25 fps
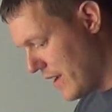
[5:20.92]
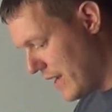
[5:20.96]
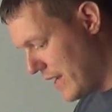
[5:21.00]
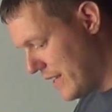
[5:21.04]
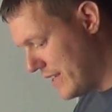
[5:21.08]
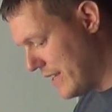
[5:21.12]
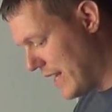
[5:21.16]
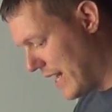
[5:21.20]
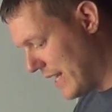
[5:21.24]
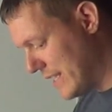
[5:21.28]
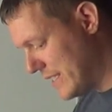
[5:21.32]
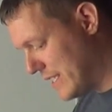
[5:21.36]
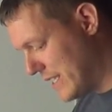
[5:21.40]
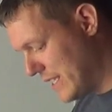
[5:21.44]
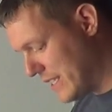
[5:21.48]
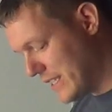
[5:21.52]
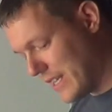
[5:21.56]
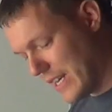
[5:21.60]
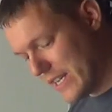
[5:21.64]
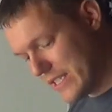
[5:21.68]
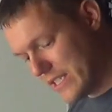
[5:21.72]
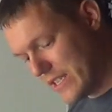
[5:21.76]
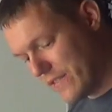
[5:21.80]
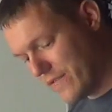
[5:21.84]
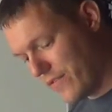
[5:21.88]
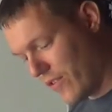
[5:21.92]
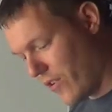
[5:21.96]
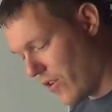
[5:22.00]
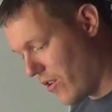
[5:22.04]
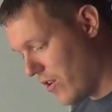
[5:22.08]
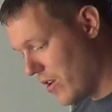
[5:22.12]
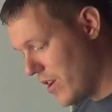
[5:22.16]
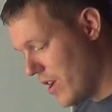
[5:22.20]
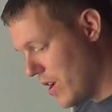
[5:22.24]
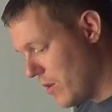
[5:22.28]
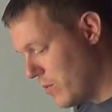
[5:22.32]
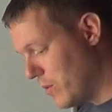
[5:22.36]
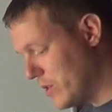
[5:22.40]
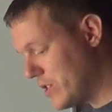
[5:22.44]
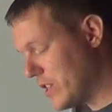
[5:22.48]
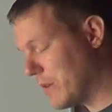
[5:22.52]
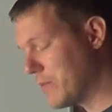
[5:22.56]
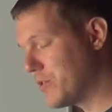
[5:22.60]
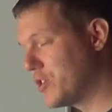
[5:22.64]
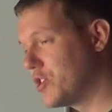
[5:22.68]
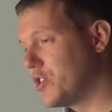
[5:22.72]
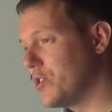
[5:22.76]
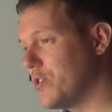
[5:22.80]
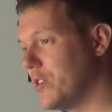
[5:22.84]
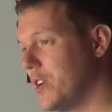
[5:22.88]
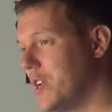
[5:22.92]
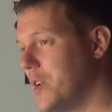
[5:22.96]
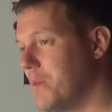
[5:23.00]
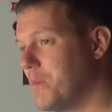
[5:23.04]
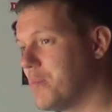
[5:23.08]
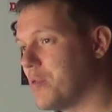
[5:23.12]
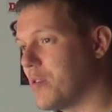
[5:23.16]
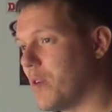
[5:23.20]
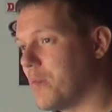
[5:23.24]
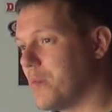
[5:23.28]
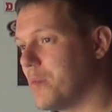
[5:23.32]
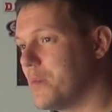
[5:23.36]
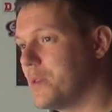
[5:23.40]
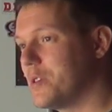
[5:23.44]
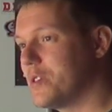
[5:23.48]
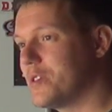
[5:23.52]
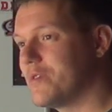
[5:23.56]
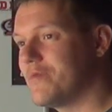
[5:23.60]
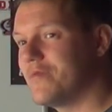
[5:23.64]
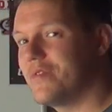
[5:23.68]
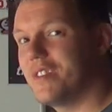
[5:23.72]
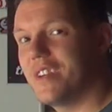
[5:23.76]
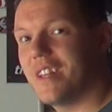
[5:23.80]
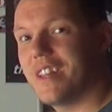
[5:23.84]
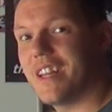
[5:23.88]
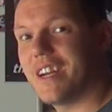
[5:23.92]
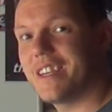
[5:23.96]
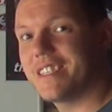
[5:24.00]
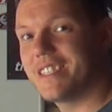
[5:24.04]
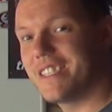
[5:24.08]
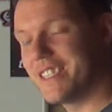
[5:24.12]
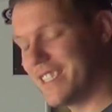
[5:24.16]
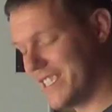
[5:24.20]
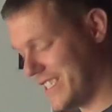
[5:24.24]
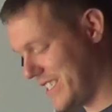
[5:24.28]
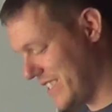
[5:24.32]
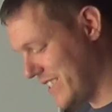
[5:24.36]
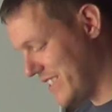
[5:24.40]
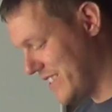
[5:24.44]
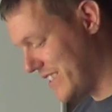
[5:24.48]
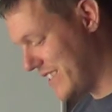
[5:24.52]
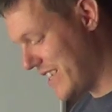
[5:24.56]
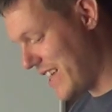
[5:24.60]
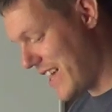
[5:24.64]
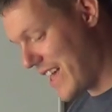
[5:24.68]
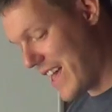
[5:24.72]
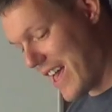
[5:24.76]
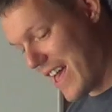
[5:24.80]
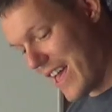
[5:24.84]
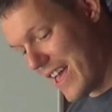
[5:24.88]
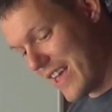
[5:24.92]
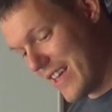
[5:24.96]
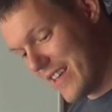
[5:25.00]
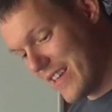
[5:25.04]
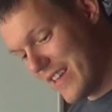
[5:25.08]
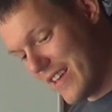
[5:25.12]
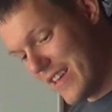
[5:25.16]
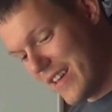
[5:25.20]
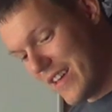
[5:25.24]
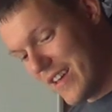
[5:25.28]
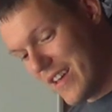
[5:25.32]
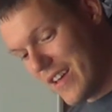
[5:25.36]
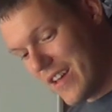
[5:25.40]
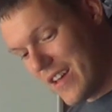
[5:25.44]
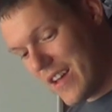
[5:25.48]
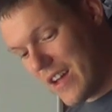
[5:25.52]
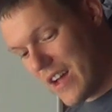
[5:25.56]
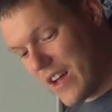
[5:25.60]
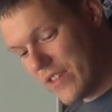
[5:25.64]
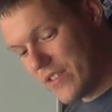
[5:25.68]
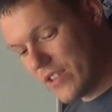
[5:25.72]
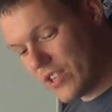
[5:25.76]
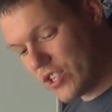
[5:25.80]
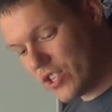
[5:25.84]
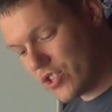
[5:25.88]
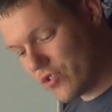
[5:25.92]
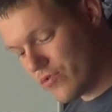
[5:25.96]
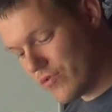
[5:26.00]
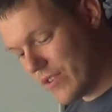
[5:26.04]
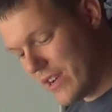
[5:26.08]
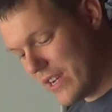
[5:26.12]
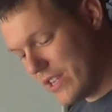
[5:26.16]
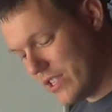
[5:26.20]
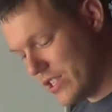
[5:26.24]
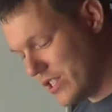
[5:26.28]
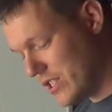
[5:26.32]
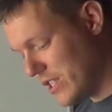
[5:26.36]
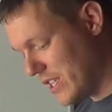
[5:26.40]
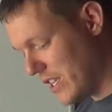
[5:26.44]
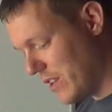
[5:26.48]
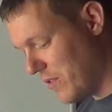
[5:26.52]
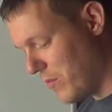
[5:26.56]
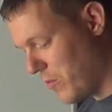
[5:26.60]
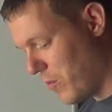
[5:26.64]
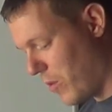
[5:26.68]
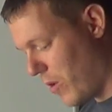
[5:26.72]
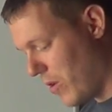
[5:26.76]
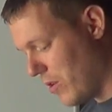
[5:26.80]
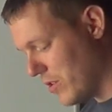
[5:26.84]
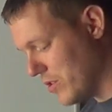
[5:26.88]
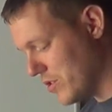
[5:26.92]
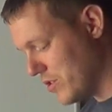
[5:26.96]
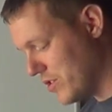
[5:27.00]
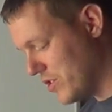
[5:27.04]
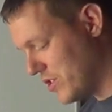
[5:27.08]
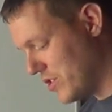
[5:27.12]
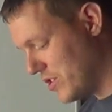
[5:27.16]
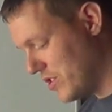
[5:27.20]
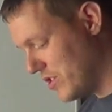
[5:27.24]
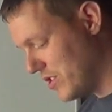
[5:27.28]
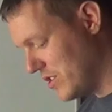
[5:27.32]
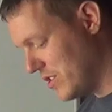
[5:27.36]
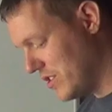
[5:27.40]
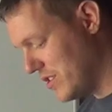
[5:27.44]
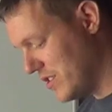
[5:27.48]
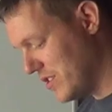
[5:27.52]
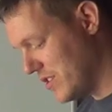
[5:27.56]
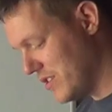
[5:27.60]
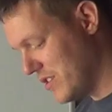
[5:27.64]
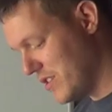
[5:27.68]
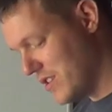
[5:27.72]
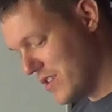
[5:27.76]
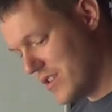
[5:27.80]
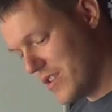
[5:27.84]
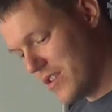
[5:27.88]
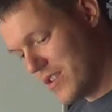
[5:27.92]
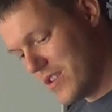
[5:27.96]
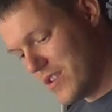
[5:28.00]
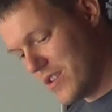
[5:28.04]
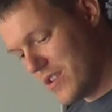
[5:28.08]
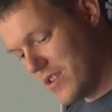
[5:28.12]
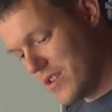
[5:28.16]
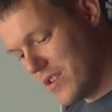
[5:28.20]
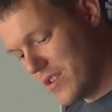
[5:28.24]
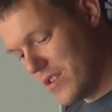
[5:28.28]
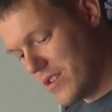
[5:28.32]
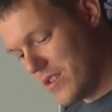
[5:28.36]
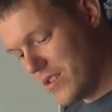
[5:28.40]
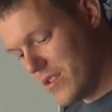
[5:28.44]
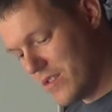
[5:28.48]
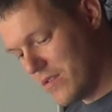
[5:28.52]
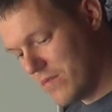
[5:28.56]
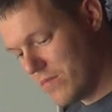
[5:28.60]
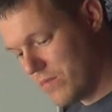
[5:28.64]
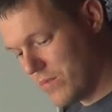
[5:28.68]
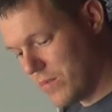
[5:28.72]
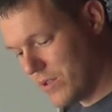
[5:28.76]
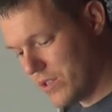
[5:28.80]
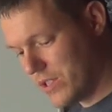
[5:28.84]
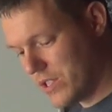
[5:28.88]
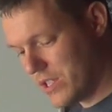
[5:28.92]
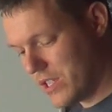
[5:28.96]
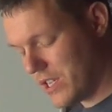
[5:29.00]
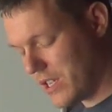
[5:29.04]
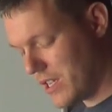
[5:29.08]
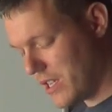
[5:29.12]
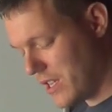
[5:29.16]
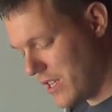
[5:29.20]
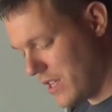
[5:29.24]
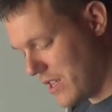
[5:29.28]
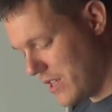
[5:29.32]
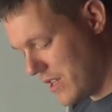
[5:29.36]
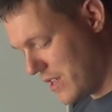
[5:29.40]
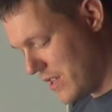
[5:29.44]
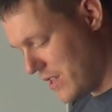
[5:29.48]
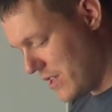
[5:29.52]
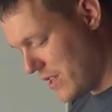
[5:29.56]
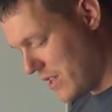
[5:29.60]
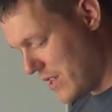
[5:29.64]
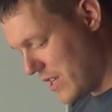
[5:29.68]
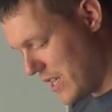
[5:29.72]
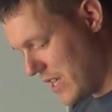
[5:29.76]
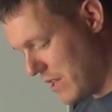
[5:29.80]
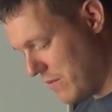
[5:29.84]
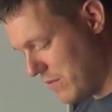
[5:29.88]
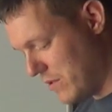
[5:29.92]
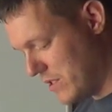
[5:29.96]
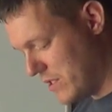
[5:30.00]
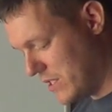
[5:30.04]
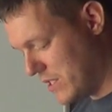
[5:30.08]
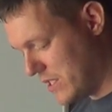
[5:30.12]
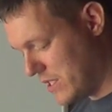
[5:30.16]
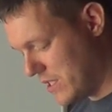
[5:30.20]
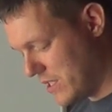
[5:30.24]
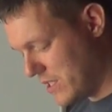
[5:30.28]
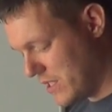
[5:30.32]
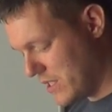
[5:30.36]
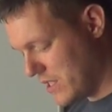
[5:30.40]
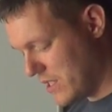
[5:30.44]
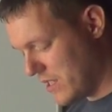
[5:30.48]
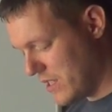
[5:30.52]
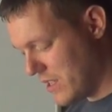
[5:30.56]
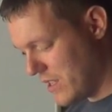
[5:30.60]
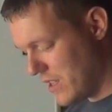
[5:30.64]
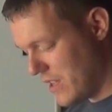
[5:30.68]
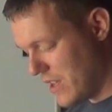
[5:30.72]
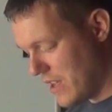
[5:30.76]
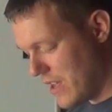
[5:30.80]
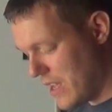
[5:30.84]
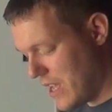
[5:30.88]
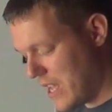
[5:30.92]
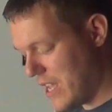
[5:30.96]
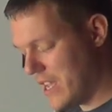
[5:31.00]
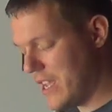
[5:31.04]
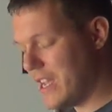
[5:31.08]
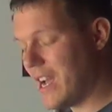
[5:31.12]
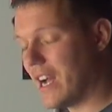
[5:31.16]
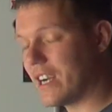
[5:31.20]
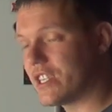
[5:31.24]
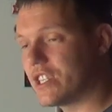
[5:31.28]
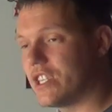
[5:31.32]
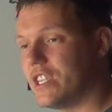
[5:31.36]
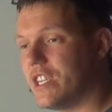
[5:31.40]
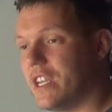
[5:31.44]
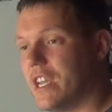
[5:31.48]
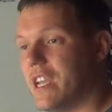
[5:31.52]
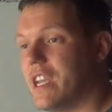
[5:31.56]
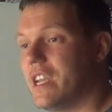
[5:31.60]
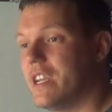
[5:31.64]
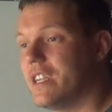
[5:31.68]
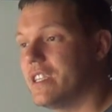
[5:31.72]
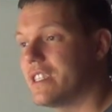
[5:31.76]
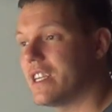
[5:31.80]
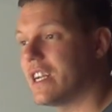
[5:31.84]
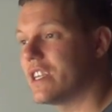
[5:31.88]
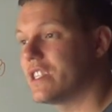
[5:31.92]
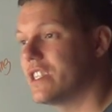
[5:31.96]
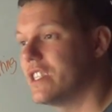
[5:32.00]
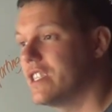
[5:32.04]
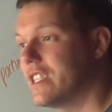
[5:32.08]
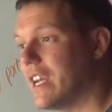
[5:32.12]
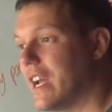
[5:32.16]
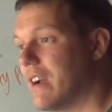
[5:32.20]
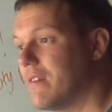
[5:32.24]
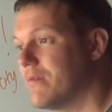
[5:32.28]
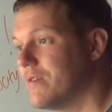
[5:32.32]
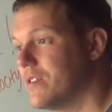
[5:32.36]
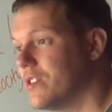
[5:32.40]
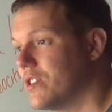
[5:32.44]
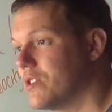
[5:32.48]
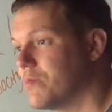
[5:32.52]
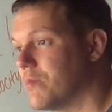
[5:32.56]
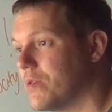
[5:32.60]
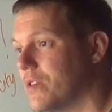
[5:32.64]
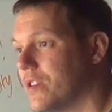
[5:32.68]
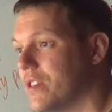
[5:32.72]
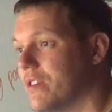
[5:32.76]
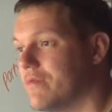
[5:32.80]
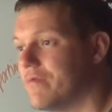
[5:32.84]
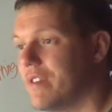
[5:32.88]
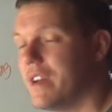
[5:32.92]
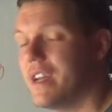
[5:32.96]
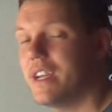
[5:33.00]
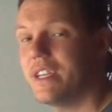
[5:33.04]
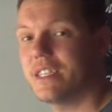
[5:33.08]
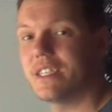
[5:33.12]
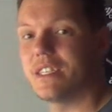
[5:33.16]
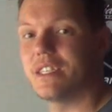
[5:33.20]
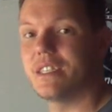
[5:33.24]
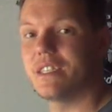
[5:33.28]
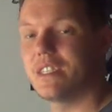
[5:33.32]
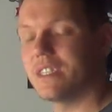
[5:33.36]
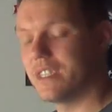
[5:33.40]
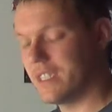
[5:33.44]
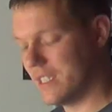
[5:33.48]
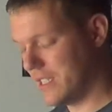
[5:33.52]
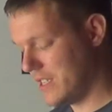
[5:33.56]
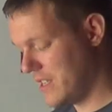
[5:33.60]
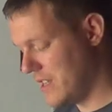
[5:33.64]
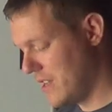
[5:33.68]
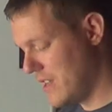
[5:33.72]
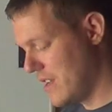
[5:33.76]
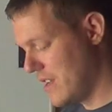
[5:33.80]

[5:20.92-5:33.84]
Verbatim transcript: in 1994, which I'm sure he probably doesn't realise is still there. And the strange thing was was that he was he actually he is actually down as one of the racers,